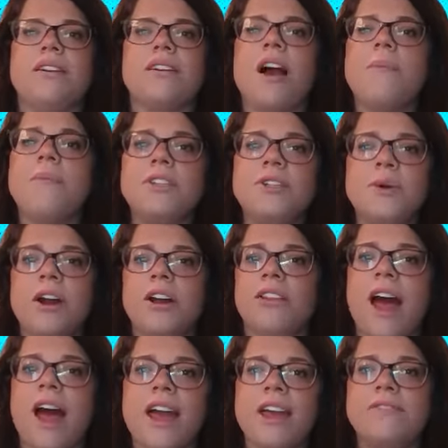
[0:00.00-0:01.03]
come into our
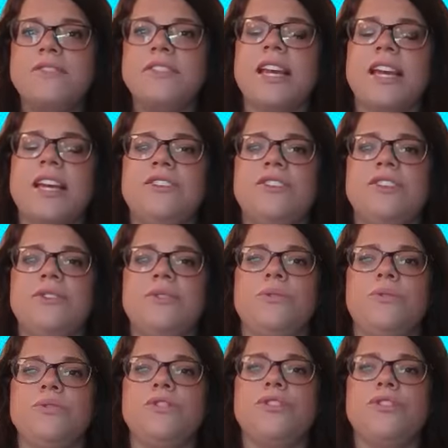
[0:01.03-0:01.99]
lives and to